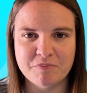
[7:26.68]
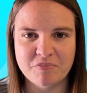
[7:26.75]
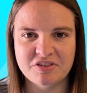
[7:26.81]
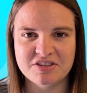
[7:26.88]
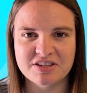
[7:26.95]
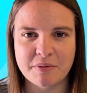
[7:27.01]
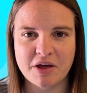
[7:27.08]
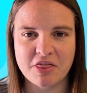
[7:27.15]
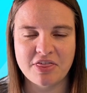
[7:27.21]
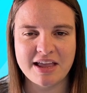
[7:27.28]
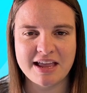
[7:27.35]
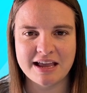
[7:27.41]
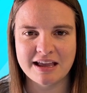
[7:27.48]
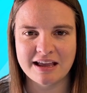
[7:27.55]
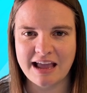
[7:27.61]
So I
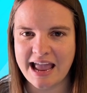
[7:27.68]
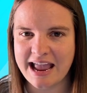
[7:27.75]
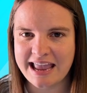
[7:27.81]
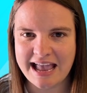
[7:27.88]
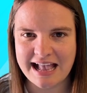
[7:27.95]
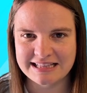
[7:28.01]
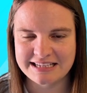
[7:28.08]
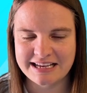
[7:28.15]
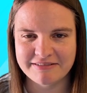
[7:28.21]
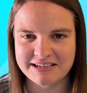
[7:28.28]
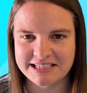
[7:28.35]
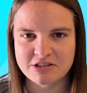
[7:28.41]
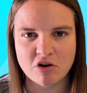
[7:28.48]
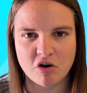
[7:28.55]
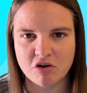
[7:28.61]
think Nketiah
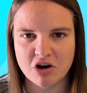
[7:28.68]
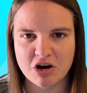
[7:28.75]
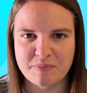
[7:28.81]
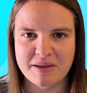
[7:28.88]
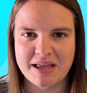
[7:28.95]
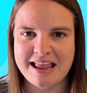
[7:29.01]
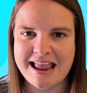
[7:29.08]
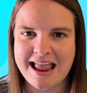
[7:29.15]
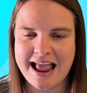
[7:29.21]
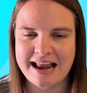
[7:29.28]
is not going to be